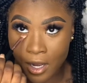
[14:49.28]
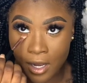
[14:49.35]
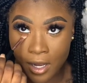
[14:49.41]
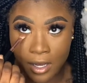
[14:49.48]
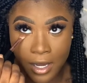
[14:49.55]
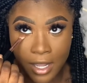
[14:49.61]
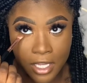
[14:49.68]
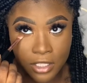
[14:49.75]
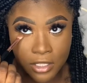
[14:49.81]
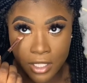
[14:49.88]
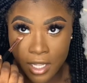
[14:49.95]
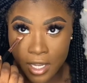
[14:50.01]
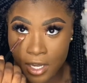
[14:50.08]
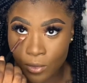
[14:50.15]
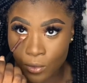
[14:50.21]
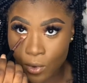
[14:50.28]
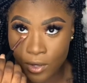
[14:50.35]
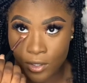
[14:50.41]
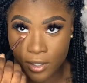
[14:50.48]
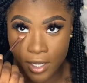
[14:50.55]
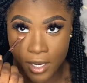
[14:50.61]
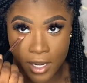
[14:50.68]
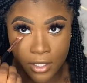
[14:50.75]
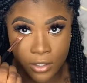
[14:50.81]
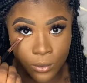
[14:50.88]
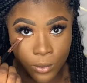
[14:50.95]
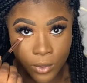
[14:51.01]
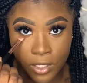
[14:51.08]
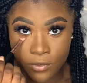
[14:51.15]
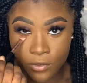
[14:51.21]
lash line, waterline,
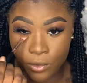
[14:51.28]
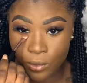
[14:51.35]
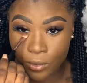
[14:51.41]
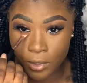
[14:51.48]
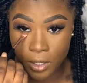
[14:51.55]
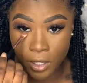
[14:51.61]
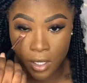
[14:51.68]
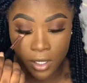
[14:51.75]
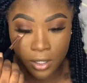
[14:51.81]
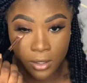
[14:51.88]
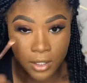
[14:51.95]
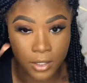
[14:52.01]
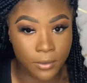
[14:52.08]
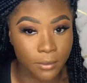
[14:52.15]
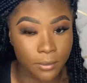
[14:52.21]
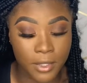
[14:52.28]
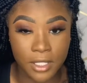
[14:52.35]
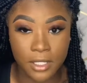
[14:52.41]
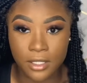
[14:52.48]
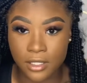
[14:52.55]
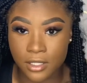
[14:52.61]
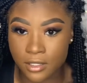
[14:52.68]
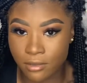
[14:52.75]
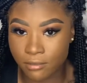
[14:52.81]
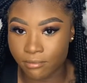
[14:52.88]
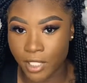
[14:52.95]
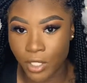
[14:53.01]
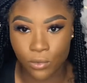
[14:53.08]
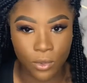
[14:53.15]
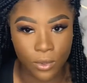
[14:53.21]
whatever you want to call it because
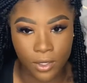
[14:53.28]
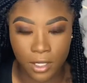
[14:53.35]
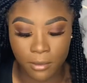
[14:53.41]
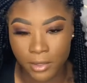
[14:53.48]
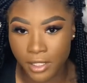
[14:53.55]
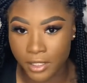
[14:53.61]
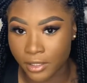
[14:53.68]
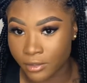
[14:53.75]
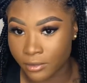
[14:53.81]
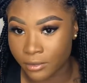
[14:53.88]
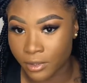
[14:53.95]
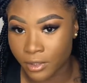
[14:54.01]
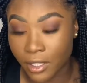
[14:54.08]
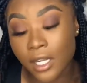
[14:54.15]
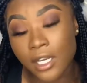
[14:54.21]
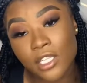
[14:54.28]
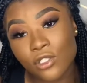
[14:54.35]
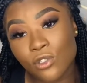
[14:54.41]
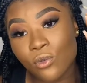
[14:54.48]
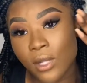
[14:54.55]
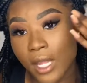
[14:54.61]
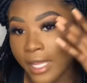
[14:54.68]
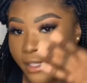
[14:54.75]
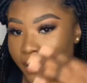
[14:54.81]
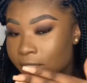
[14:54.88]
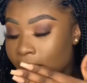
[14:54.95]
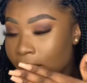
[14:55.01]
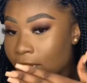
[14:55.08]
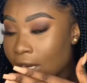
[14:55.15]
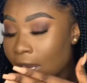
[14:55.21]
it won't complete it. Unless you like the
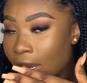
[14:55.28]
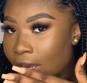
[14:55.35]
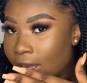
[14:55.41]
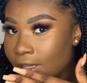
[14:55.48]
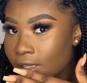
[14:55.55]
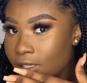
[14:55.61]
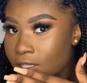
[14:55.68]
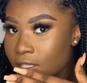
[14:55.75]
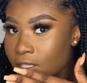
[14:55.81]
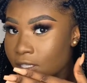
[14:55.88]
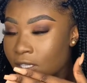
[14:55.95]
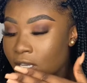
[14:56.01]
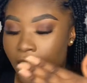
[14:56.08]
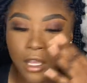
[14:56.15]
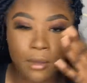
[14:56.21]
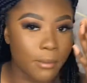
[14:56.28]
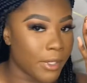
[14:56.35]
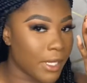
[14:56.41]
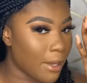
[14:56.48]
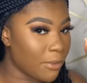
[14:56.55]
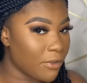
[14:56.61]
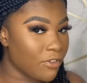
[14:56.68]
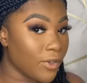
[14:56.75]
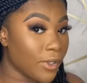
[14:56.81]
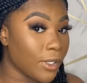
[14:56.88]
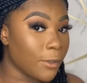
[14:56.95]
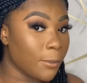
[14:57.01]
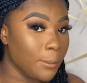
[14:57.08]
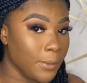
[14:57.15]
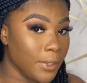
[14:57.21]
naked eye like this, but I prefer
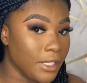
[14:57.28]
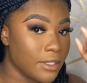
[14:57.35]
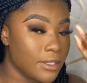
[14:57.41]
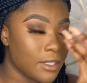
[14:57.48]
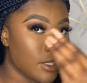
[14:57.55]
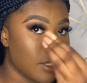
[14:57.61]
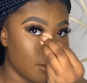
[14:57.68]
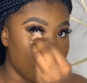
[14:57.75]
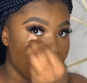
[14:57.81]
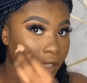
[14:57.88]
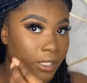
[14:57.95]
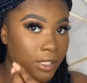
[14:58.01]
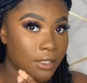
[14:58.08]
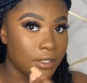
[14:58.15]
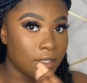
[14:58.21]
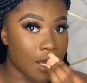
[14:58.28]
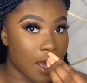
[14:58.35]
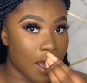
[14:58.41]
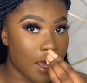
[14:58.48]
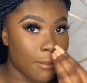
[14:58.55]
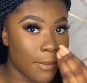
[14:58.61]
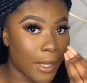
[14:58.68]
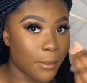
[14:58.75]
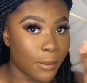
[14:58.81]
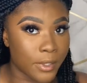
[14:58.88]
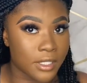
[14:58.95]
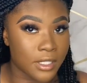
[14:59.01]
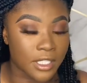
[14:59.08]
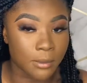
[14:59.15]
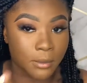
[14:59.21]
me to complete the eye by putting
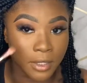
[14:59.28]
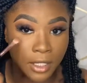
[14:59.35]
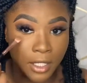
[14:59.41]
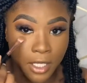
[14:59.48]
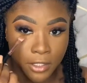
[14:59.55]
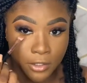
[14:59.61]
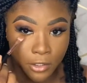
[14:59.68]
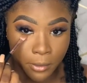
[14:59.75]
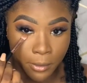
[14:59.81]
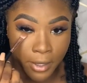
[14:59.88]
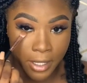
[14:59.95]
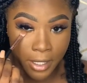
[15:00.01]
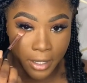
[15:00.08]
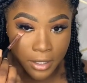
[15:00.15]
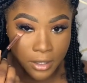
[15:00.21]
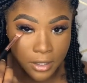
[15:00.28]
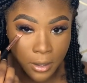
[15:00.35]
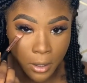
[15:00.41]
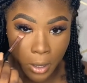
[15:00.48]
something under my eyes.